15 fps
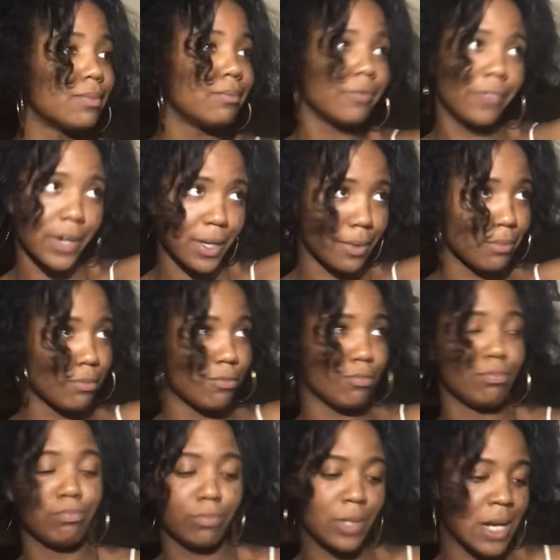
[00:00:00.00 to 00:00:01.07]
Fucking
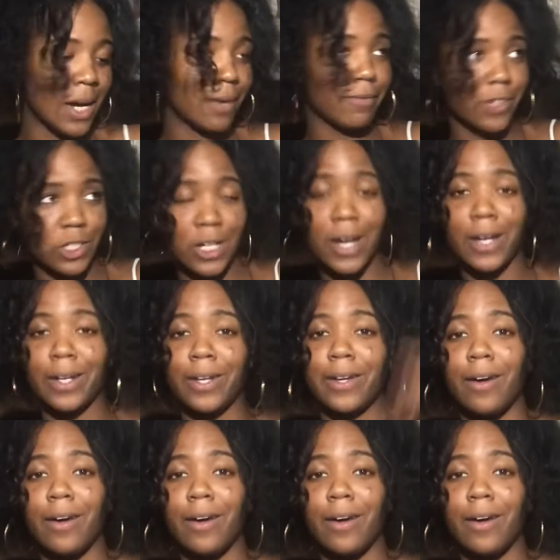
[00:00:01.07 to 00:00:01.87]
cut vagina and